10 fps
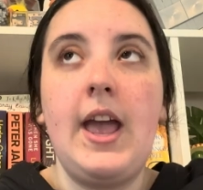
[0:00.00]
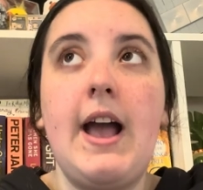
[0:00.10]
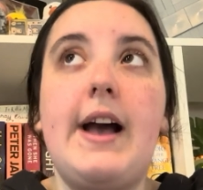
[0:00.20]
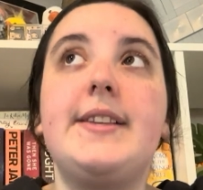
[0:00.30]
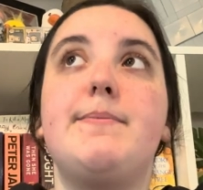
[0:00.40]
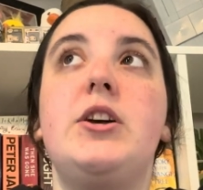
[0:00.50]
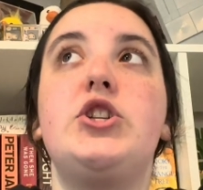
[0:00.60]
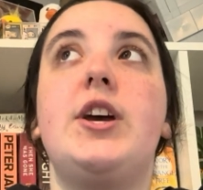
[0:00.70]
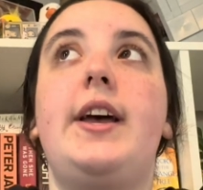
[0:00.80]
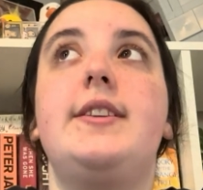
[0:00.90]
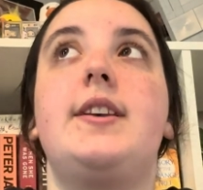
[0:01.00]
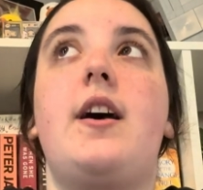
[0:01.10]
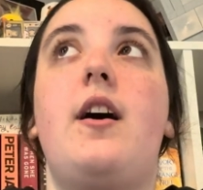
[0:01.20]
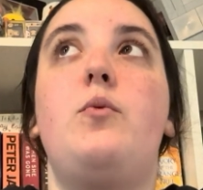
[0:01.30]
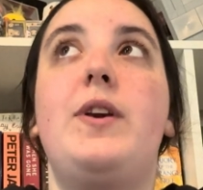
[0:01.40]
As much as
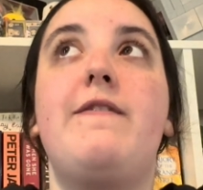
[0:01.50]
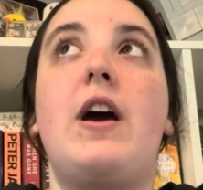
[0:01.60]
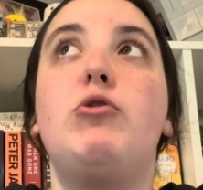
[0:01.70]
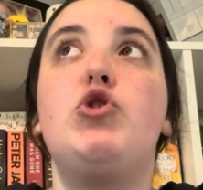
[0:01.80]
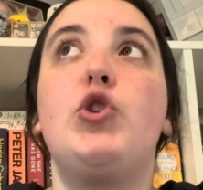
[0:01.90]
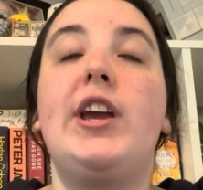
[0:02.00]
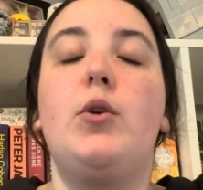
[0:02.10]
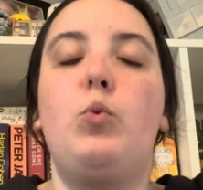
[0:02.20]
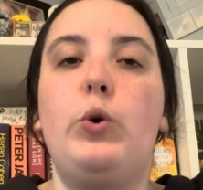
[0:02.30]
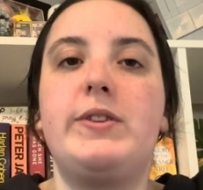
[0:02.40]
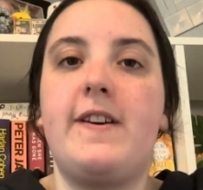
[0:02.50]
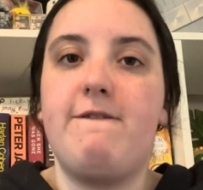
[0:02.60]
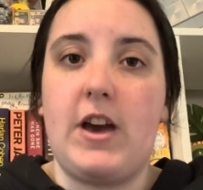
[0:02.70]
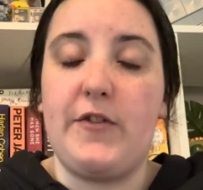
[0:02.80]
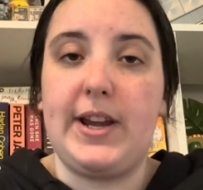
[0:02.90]
we found drinking water
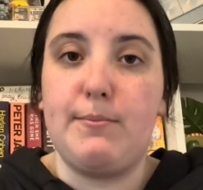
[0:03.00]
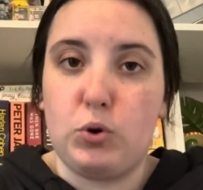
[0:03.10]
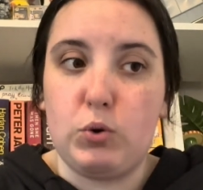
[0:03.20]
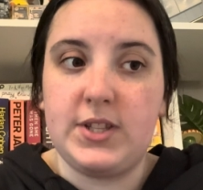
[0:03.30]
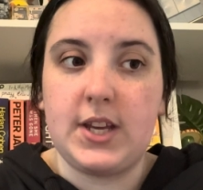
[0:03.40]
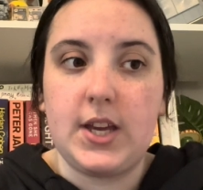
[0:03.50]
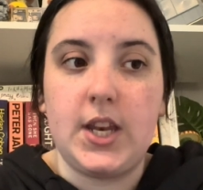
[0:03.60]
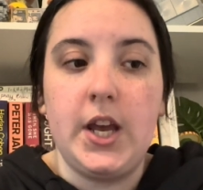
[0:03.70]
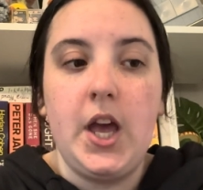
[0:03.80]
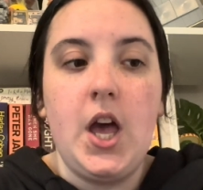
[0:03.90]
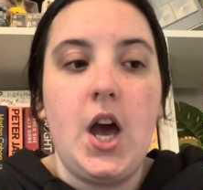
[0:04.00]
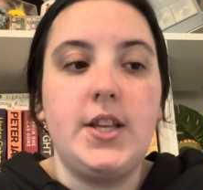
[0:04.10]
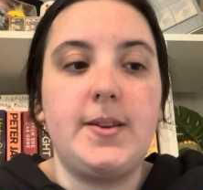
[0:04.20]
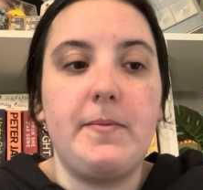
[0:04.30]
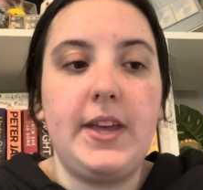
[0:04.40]
very important,
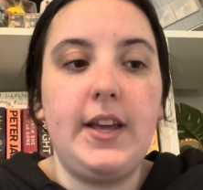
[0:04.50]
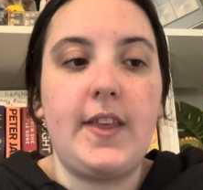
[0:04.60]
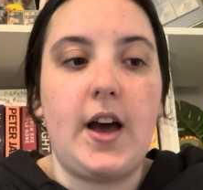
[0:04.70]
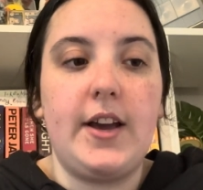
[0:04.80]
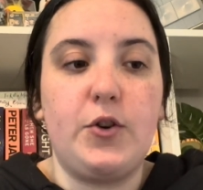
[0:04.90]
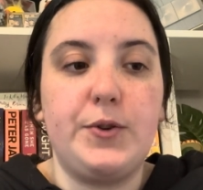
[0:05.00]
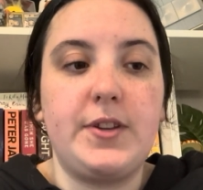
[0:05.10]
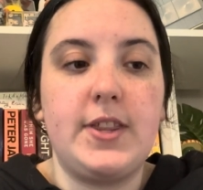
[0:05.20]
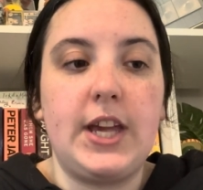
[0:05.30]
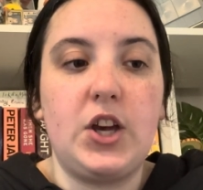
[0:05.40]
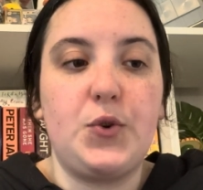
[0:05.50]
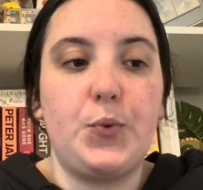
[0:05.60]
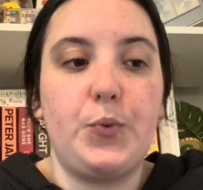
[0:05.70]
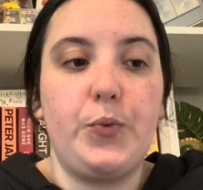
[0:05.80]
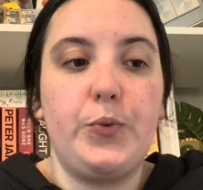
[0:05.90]
something that I also think
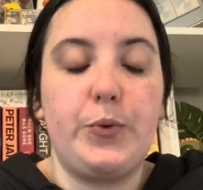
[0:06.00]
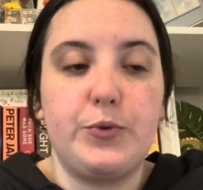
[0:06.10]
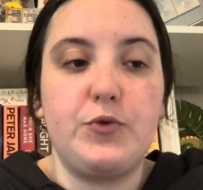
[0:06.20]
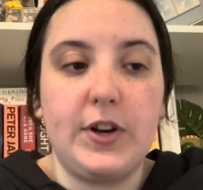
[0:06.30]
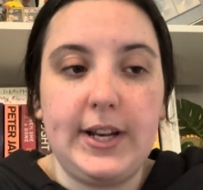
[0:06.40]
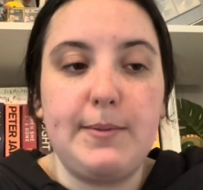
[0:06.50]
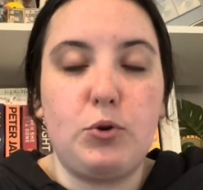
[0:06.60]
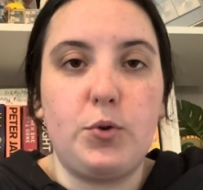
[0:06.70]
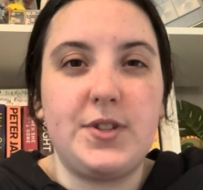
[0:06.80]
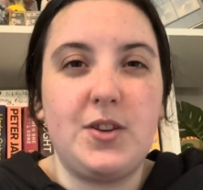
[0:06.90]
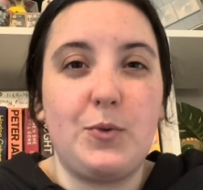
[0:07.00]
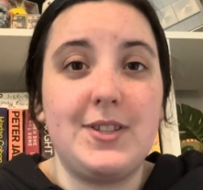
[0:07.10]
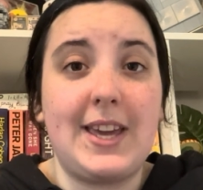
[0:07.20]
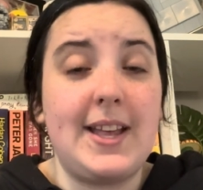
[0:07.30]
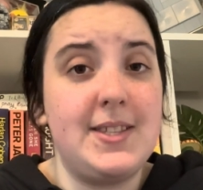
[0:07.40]
that was really important
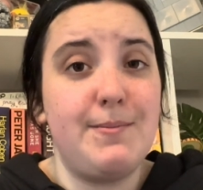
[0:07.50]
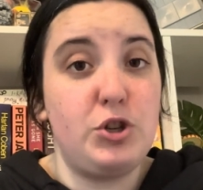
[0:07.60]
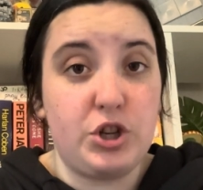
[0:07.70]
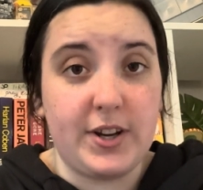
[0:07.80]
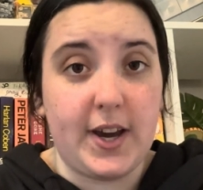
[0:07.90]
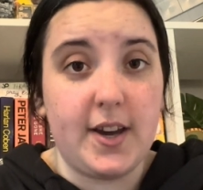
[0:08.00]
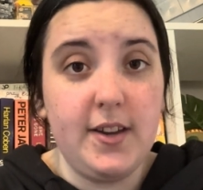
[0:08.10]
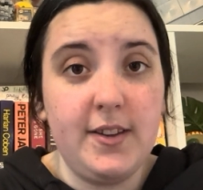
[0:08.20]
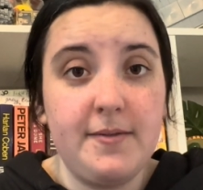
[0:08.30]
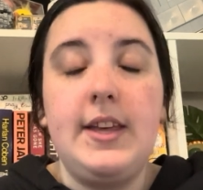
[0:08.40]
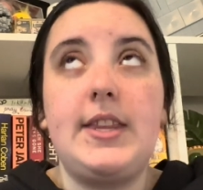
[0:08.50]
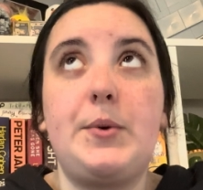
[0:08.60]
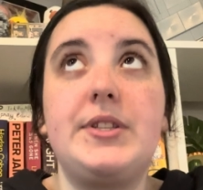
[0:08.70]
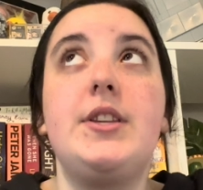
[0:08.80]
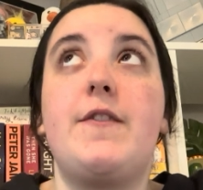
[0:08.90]
was getting some sugar. There
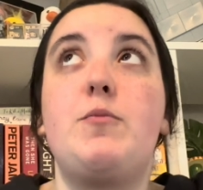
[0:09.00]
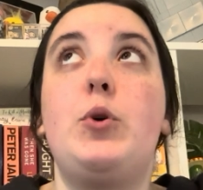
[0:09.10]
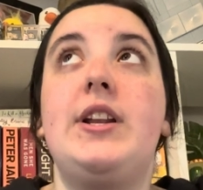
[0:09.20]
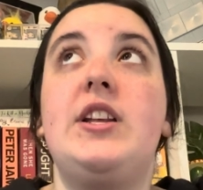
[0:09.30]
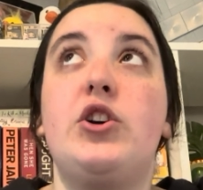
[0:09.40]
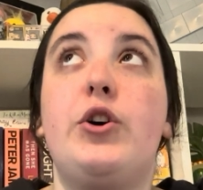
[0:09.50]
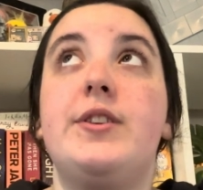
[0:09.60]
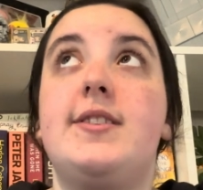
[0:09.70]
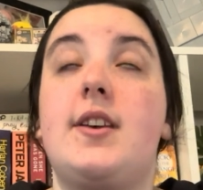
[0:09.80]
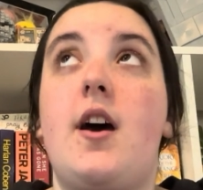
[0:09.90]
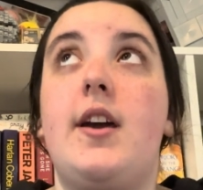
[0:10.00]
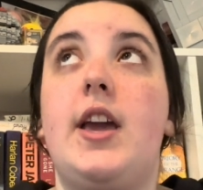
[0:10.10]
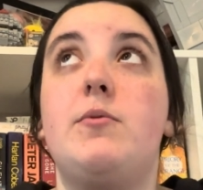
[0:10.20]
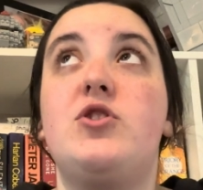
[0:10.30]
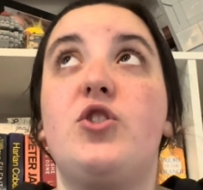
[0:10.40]
was another point in the concert,
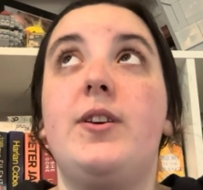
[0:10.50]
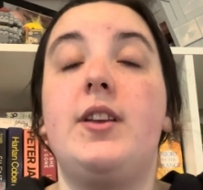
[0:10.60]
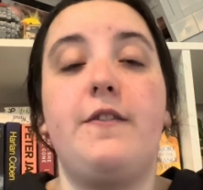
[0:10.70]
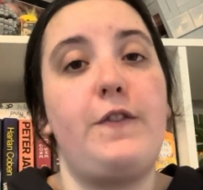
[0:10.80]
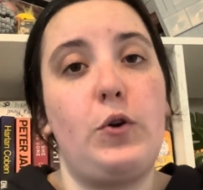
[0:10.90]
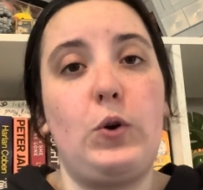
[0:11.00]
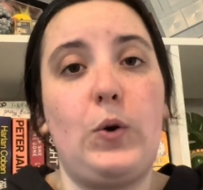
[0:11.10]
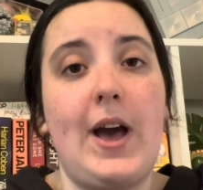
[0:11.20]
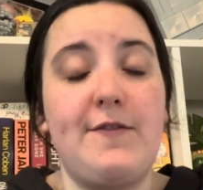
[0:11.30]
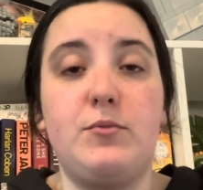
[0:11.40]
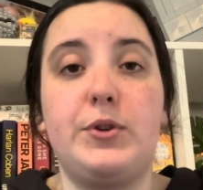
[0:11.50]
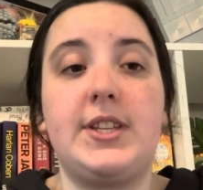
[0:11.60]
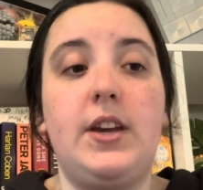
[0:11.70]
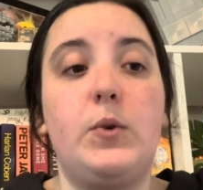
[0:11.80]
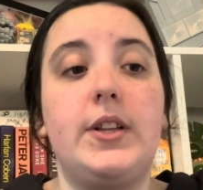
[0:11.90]
it was during the Folklore Evermore
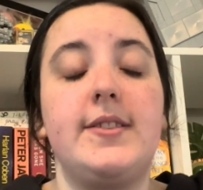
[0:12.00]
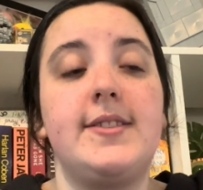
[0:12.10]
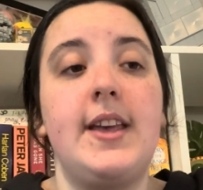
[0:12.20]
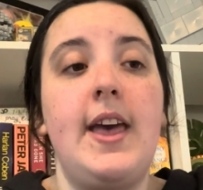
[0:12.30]
sequence,